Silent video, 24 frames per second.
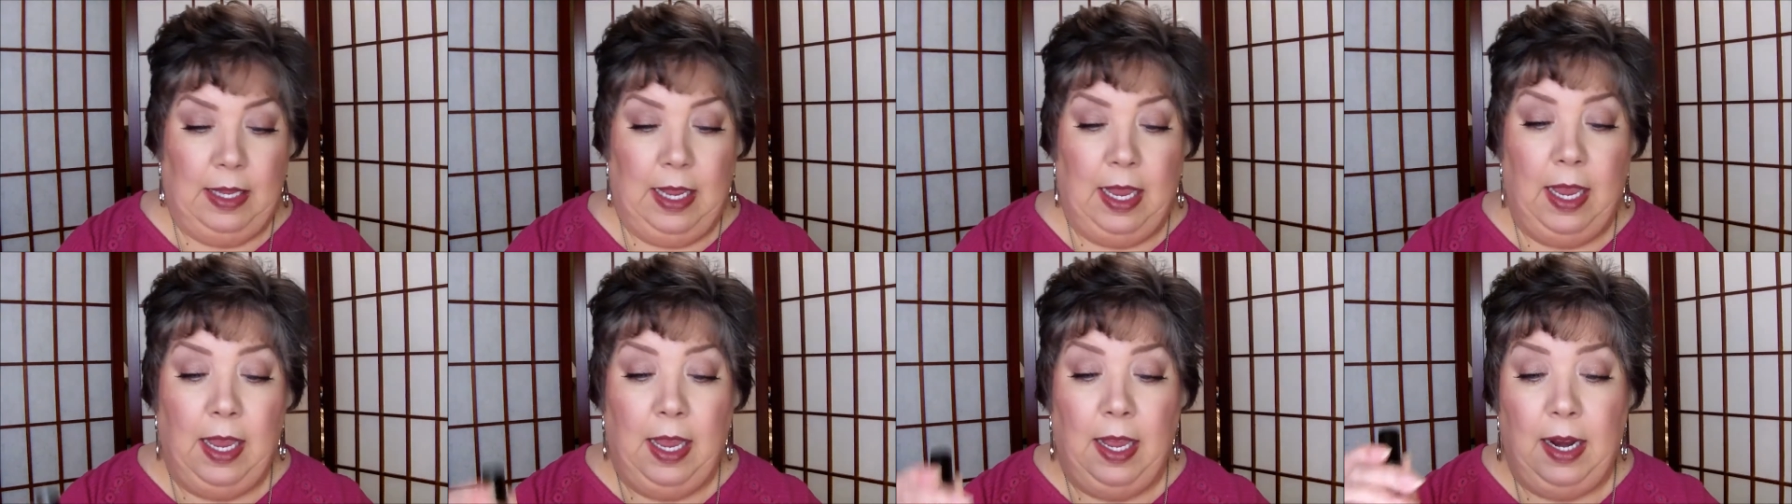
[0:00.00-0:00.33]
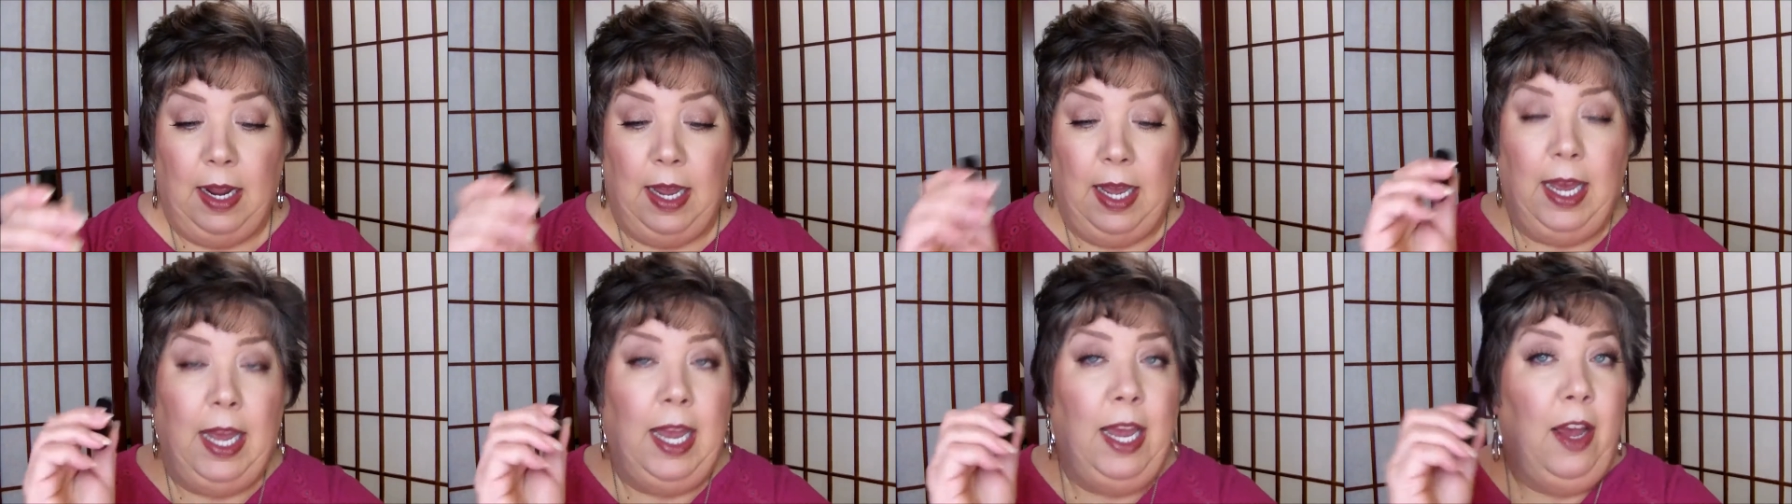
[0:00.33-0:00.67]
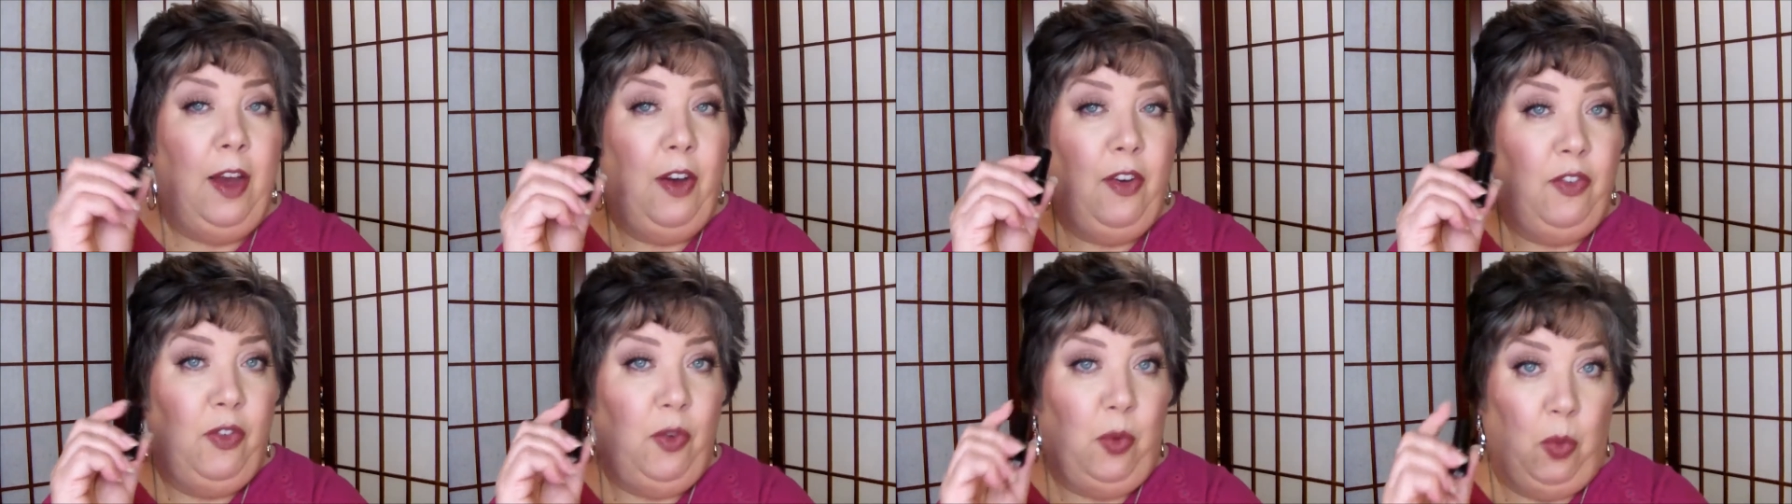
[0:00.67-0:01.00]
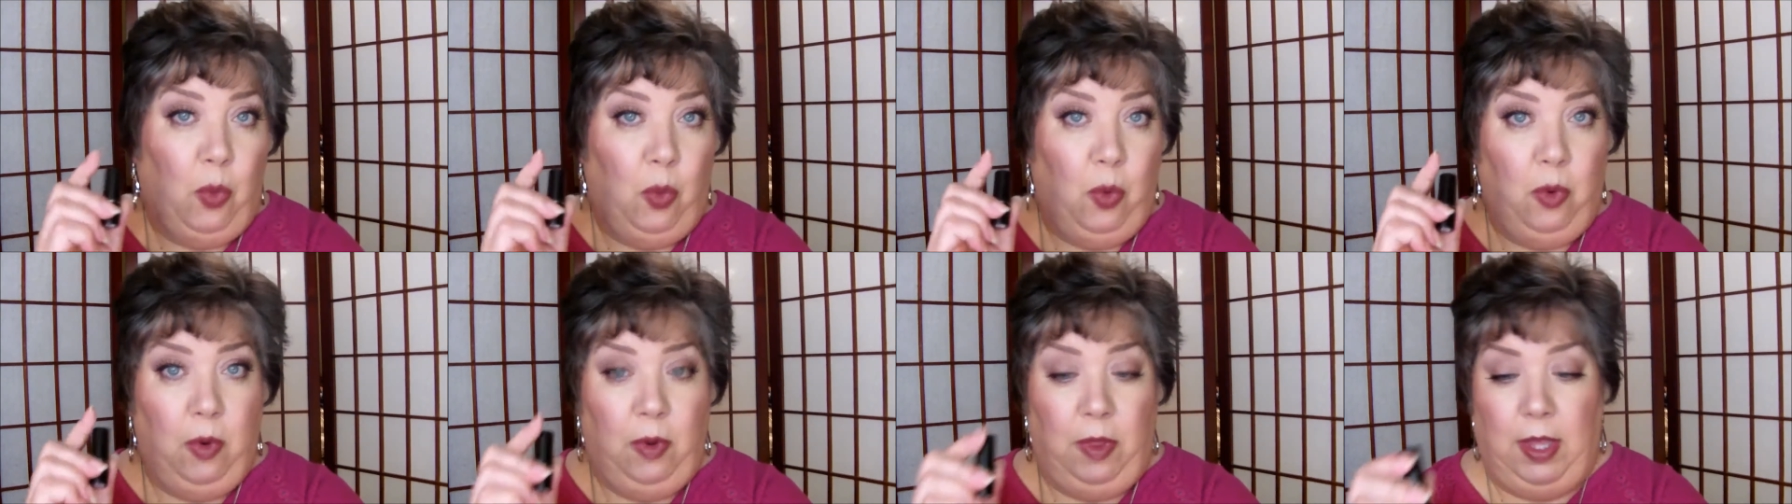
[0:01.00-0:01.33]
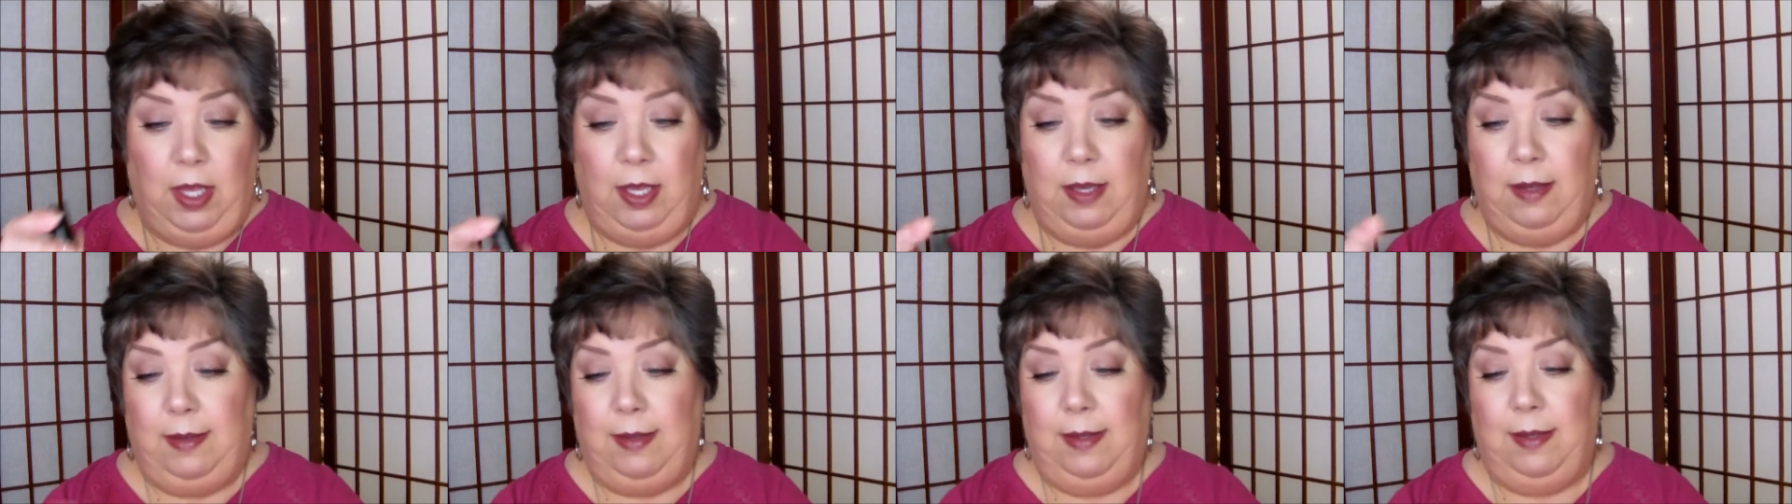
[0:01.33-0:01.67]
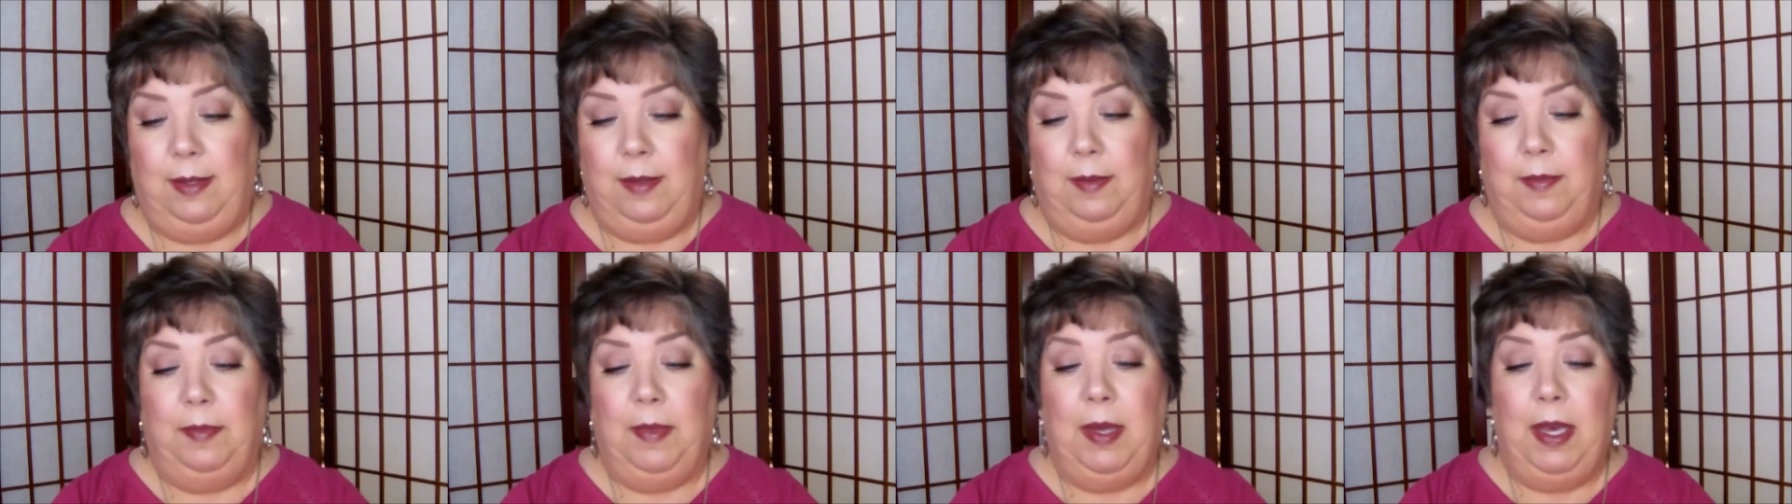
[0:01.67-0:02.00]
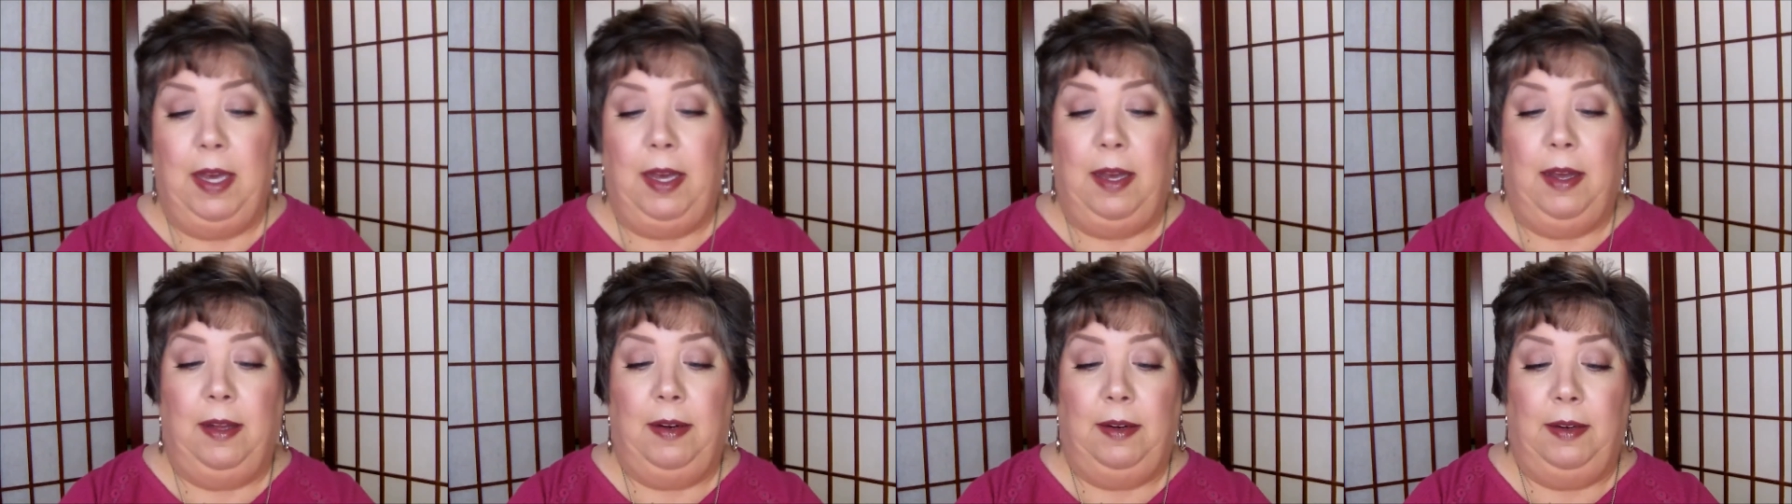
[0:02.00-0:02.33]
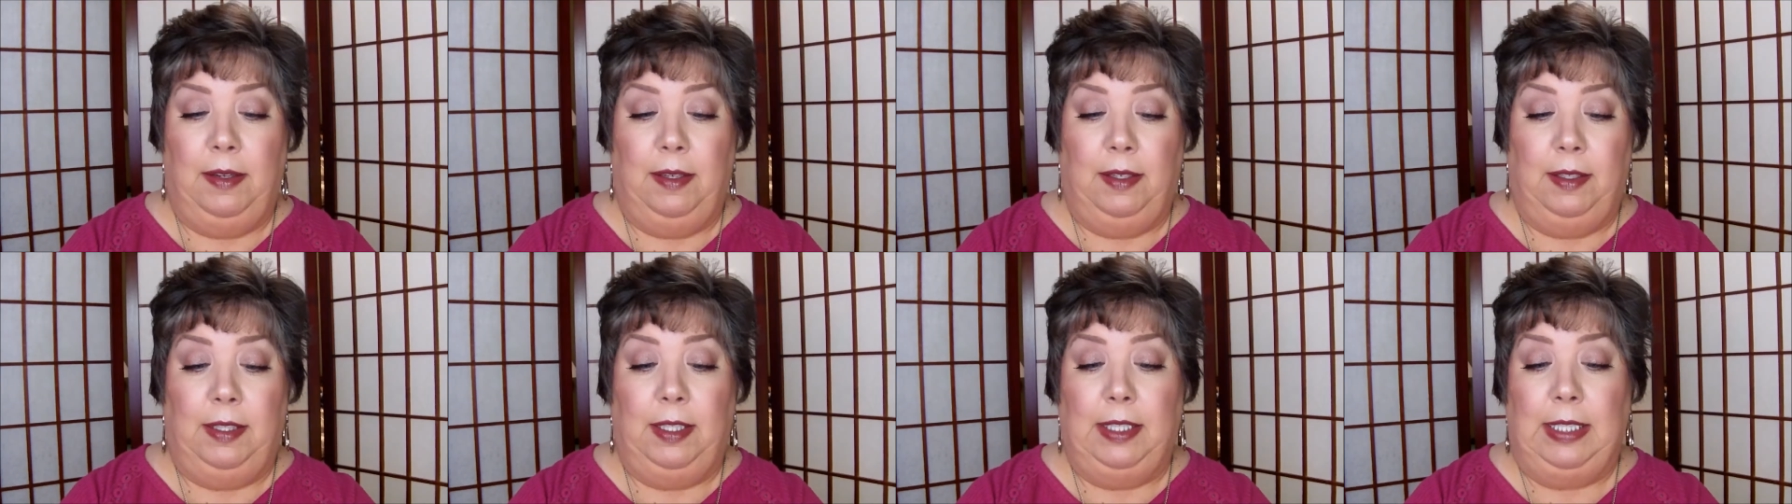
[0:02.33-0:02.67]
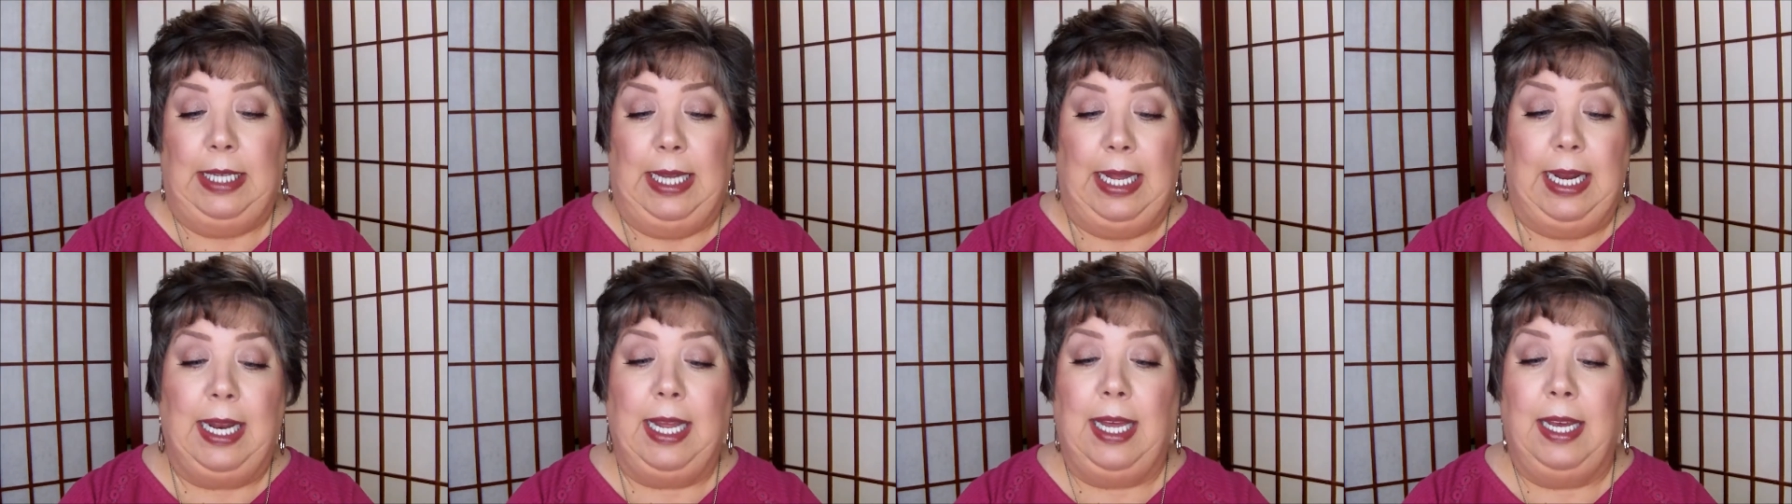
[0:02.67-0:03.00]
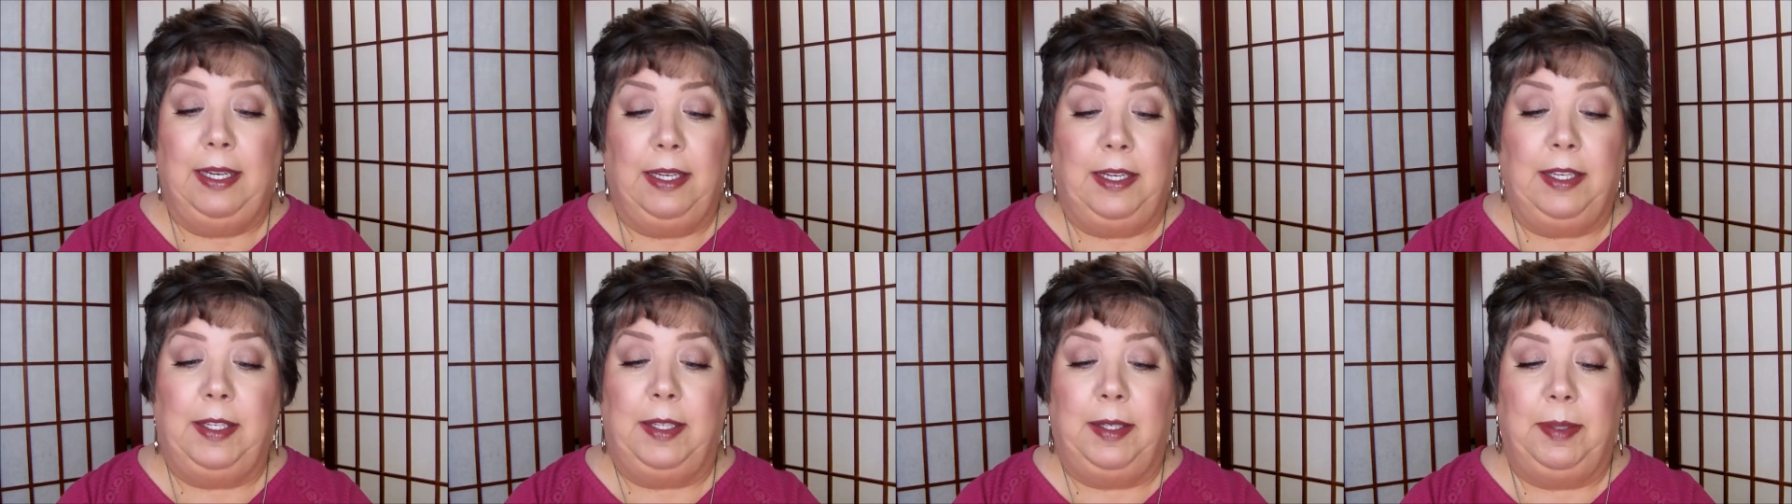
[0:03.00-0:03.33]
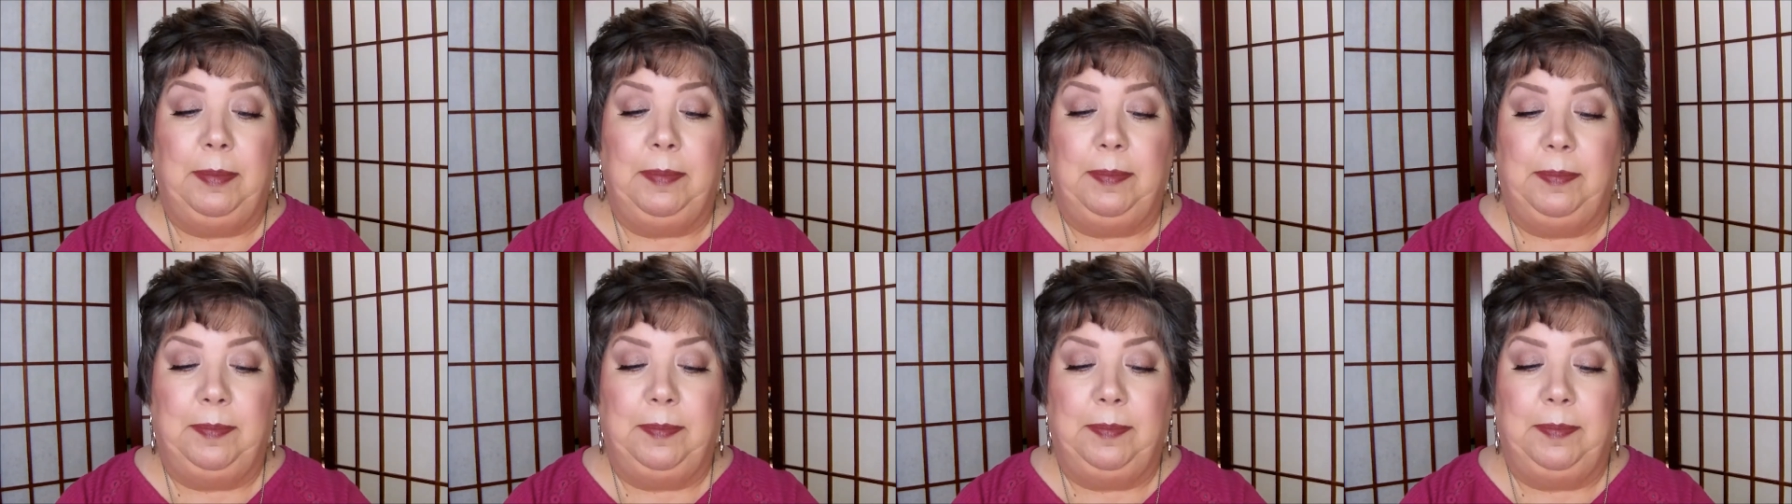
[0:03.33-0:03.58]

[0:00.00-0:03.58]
And I have wore this, and I like it.